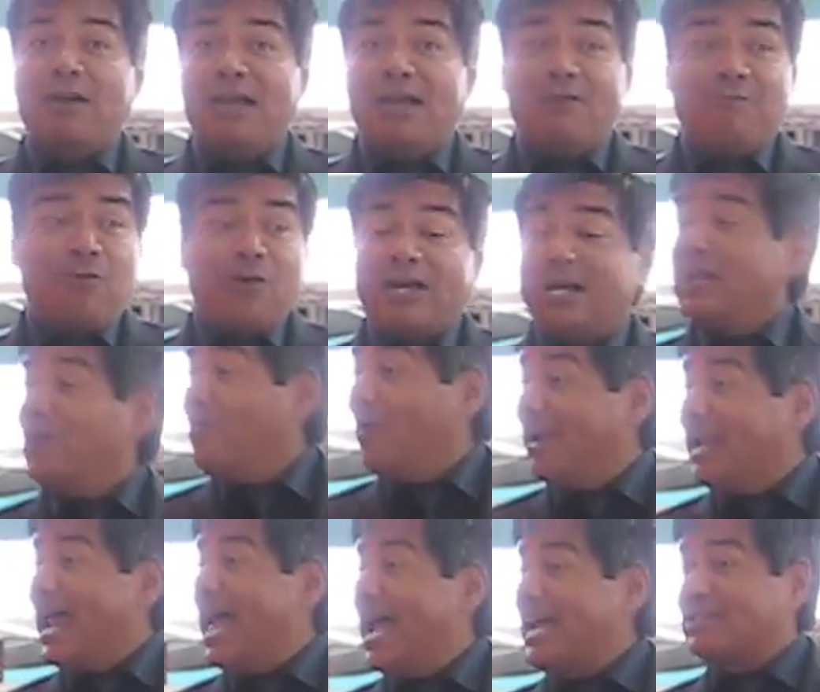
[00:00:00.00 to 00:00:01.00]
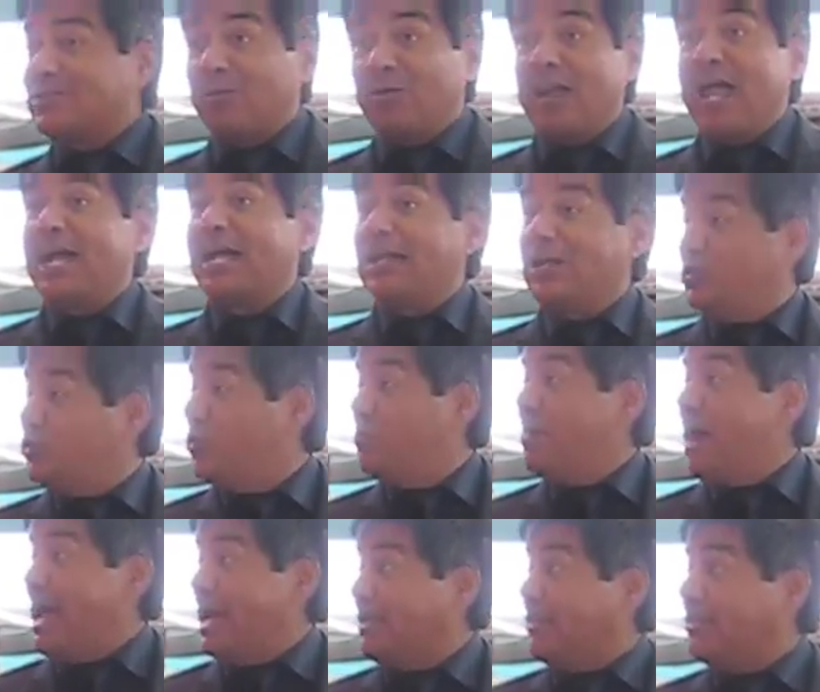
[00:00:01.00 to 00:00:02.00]
if we're gonna relax, we're not gonna do
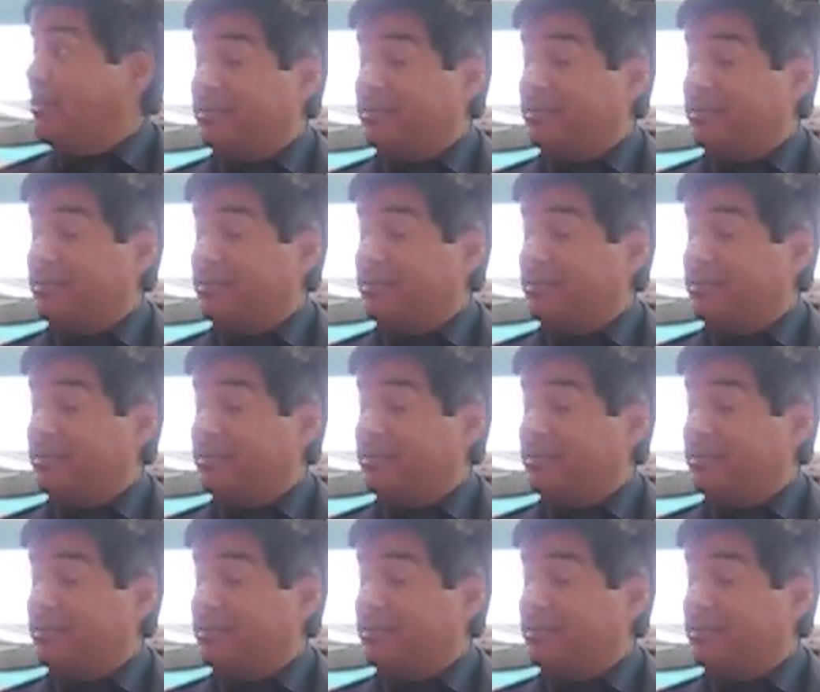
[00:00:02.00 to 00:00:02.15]
math.